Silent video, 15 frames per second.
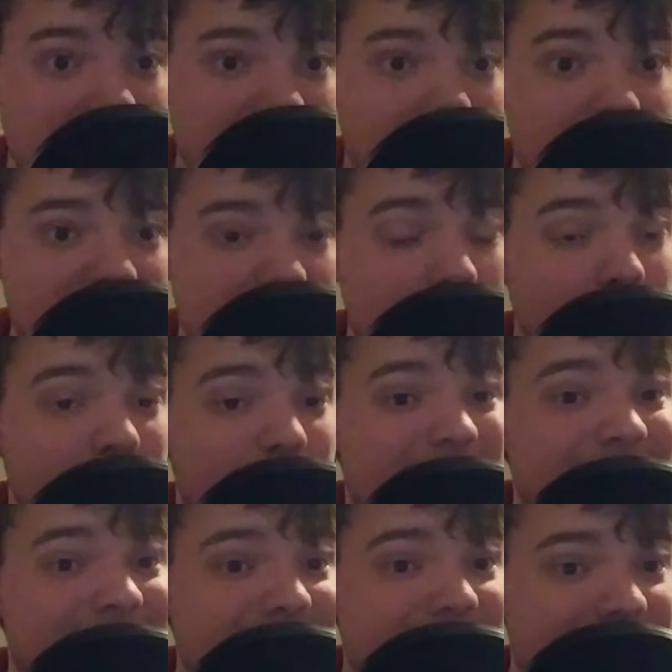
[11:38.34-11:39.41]
series known
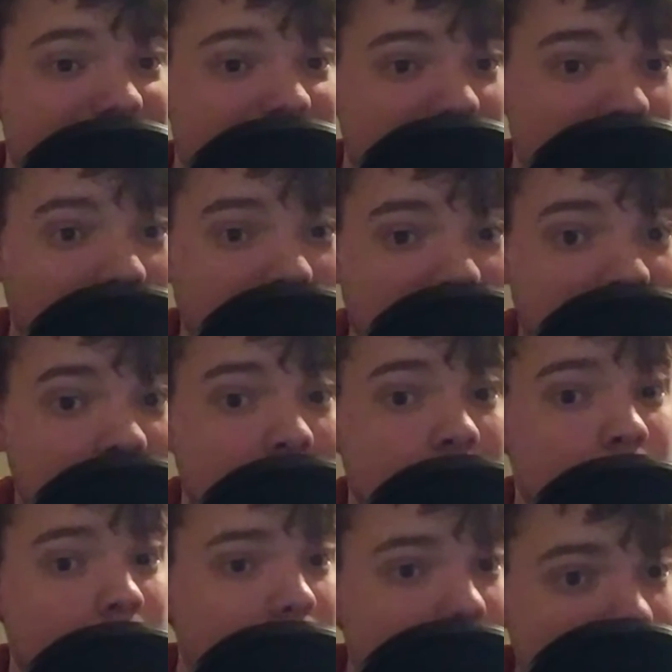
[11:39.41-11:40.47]
as Hilda,
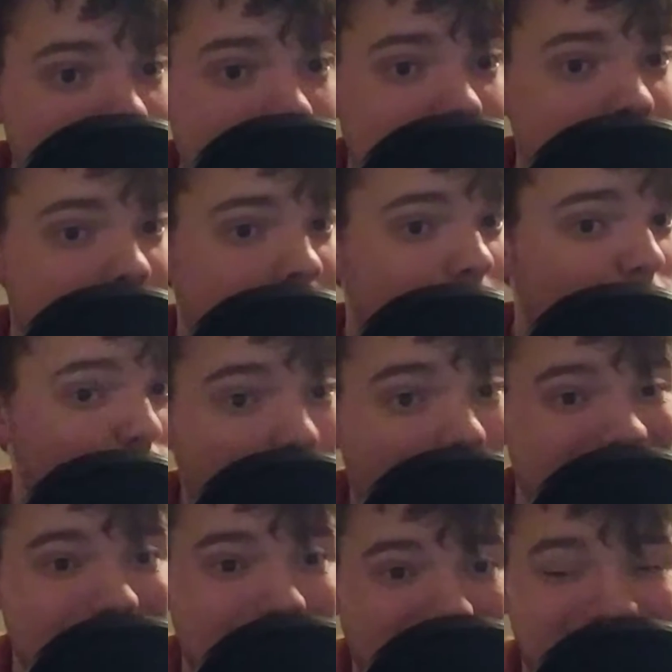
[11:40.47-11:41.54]
is
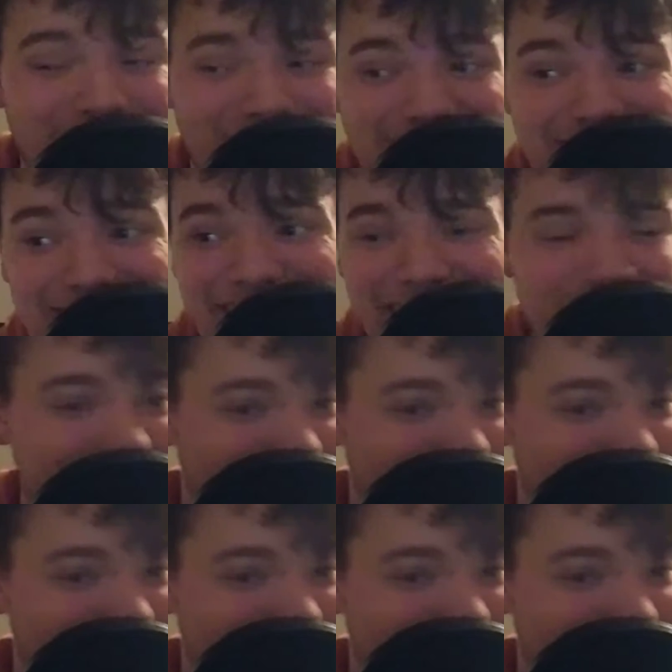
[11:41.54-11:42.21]
incredible. I